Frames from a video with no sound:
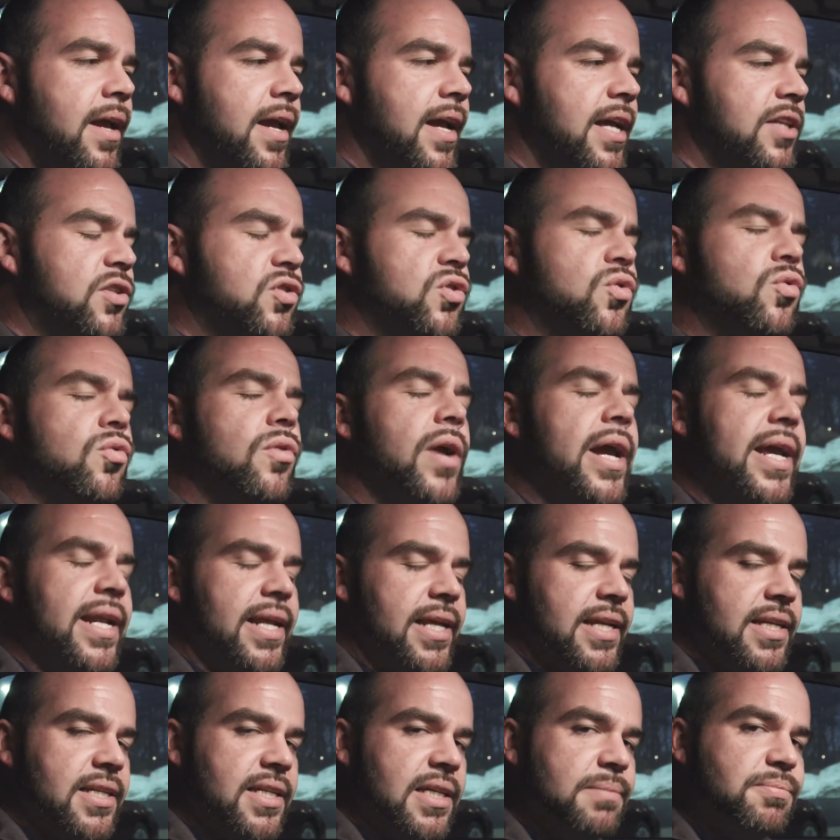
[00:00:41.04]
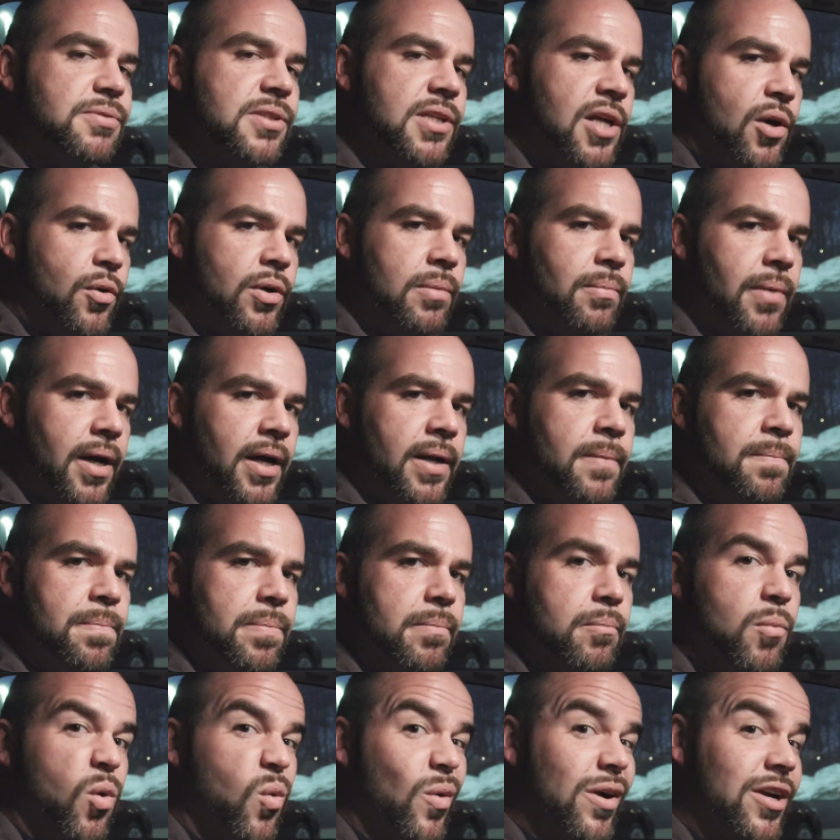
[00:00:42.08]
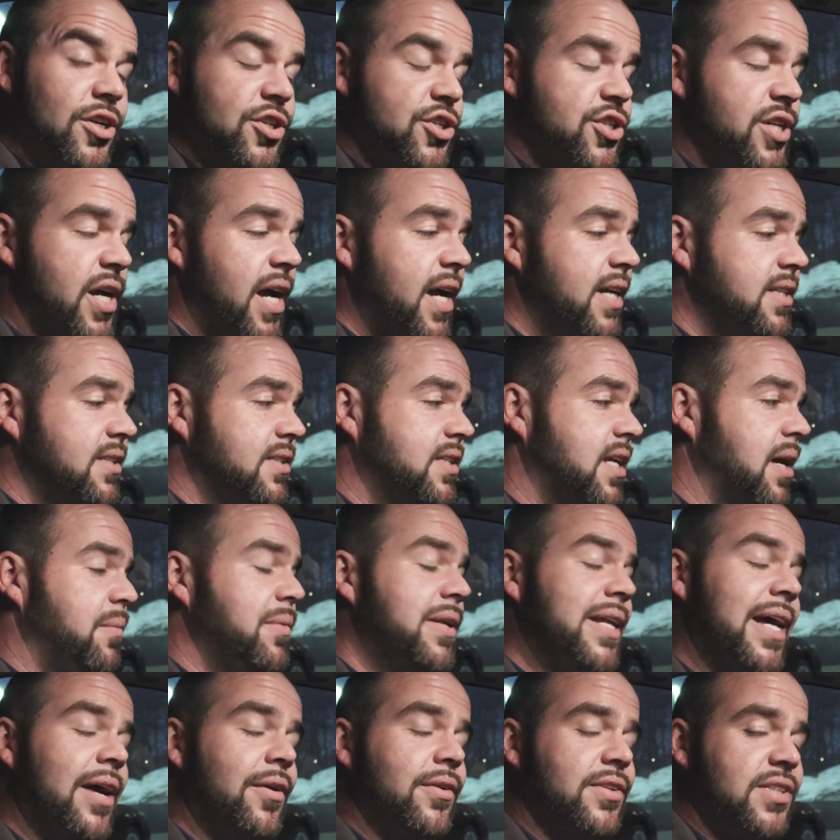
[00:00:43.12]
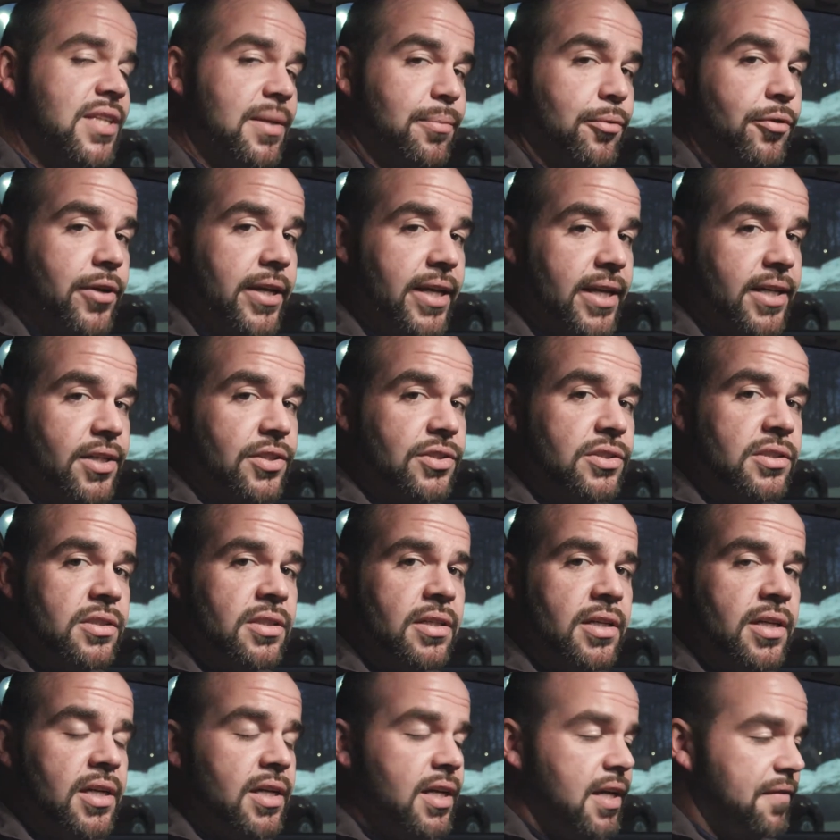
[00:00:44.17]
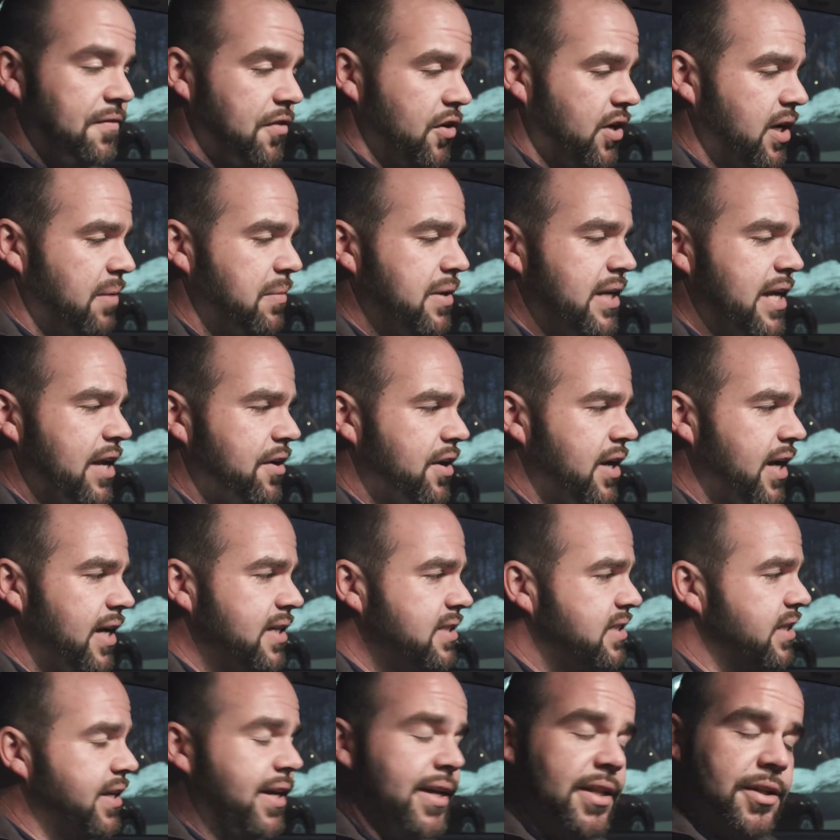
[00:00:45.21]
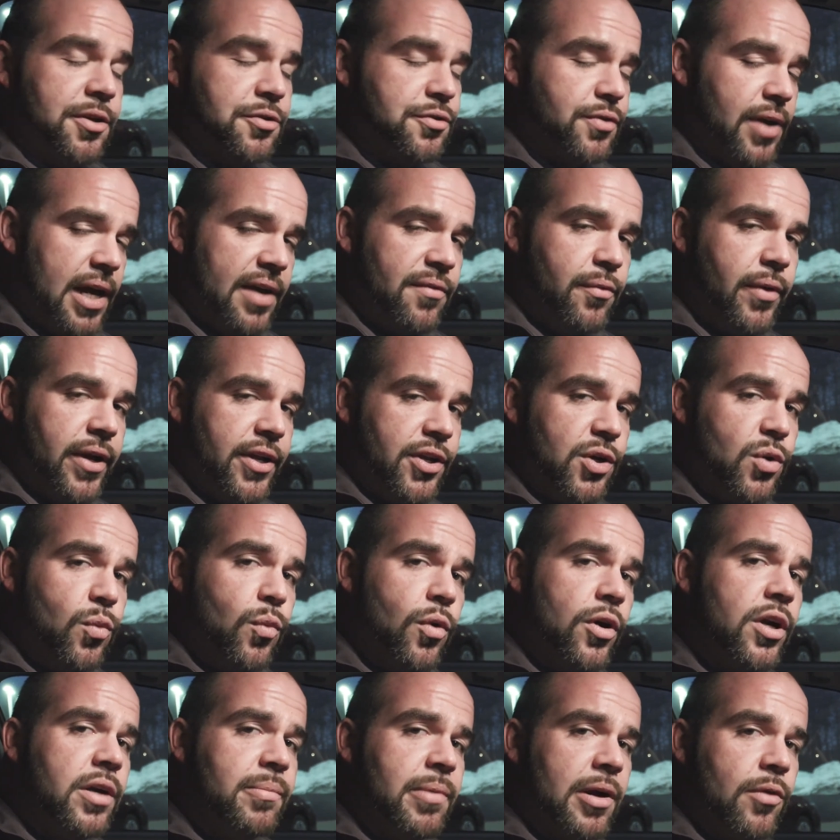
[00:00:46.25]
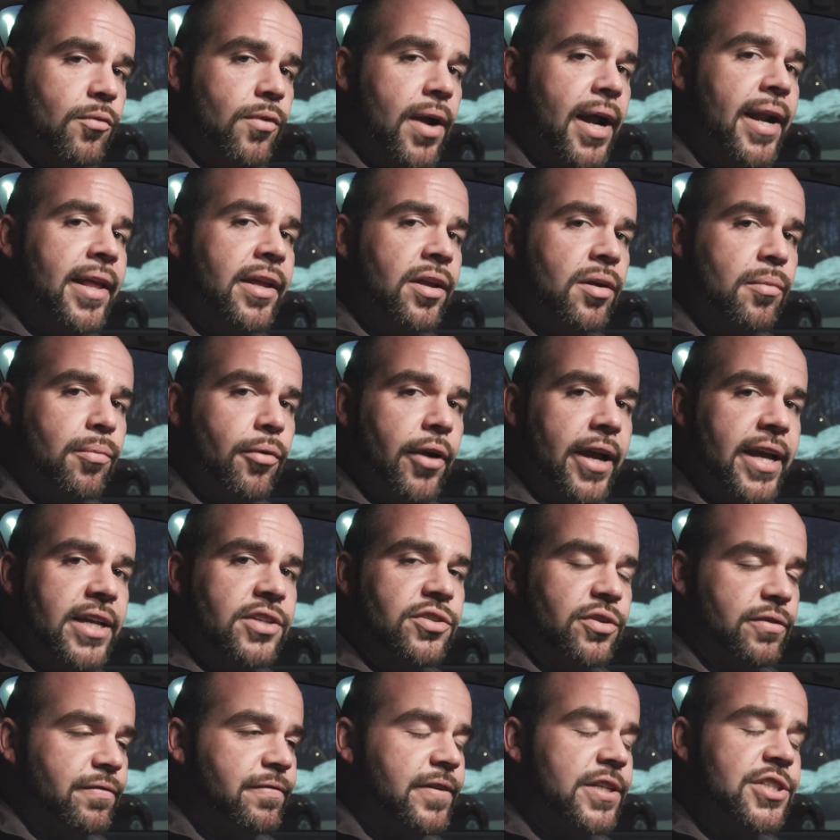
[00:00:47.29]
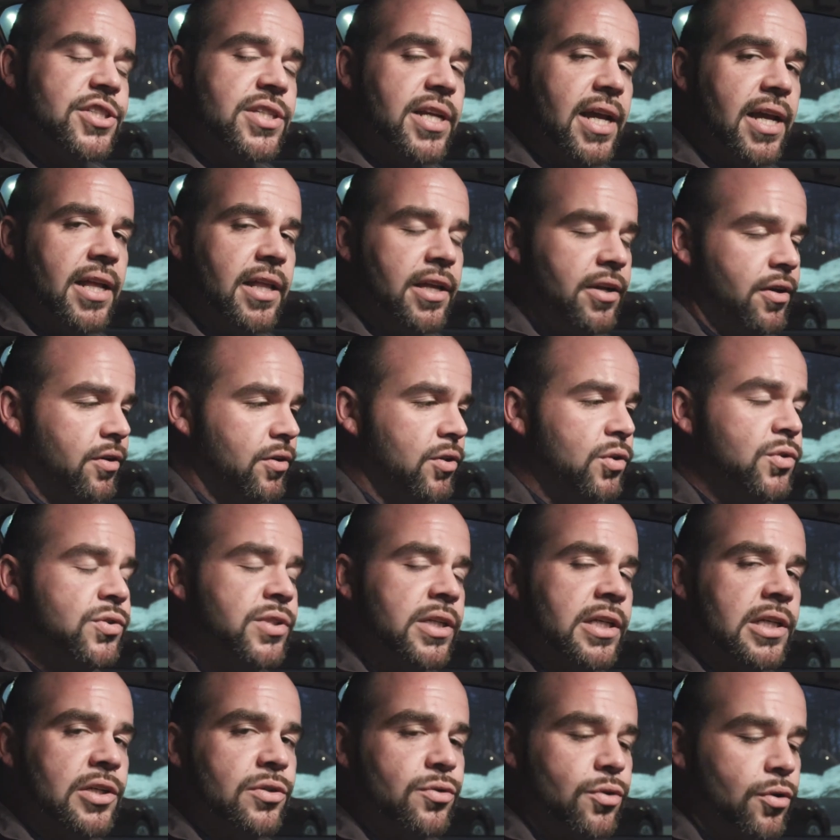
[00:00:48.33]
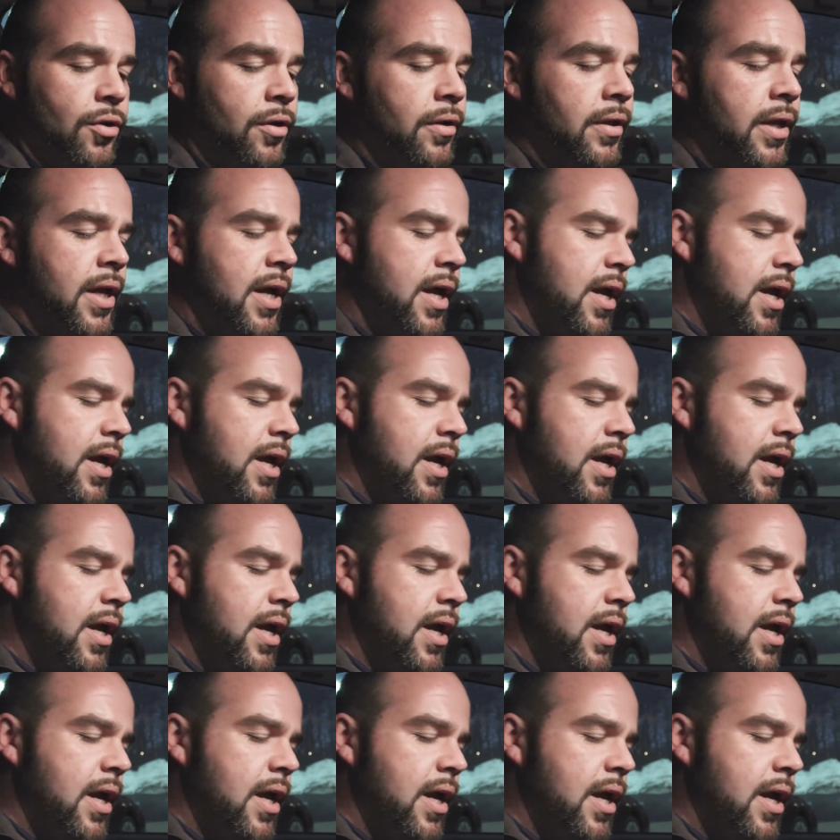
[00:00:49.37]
It's great in deep snow and mud, but where it shines is coming down slippery hills. If you're coming down an icy hill or driveway and you're worried about riding your brakes or fishtailing or losing control,